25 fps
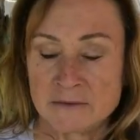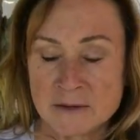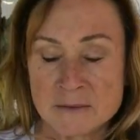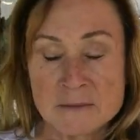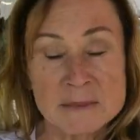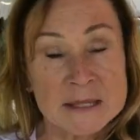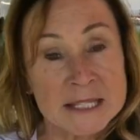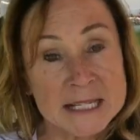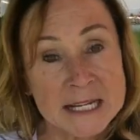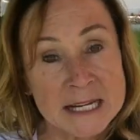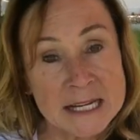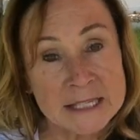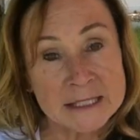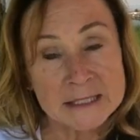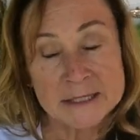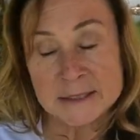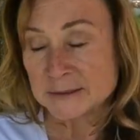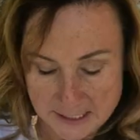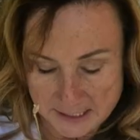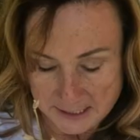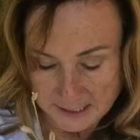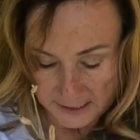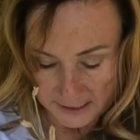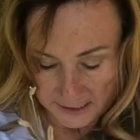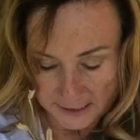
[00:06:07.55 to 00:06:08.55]
from seed.
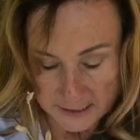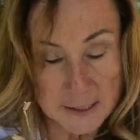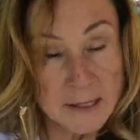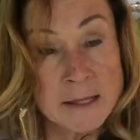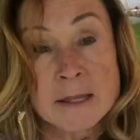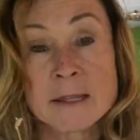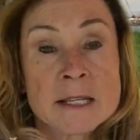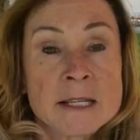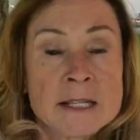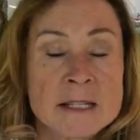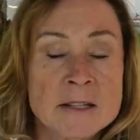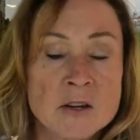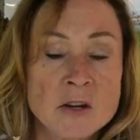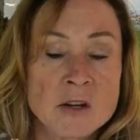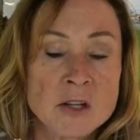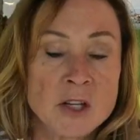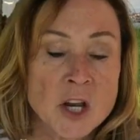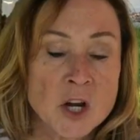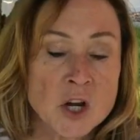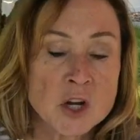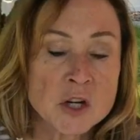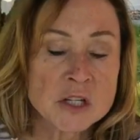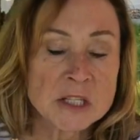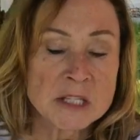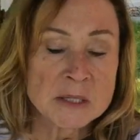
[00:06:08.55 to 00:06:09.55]
These are
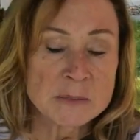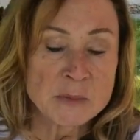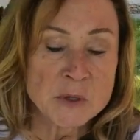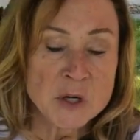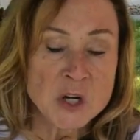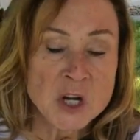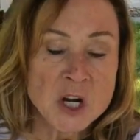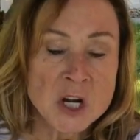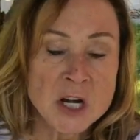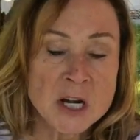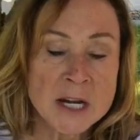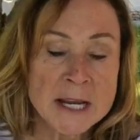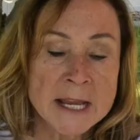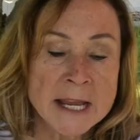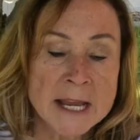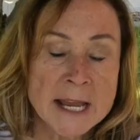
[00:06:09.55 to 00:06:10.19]
larkspur.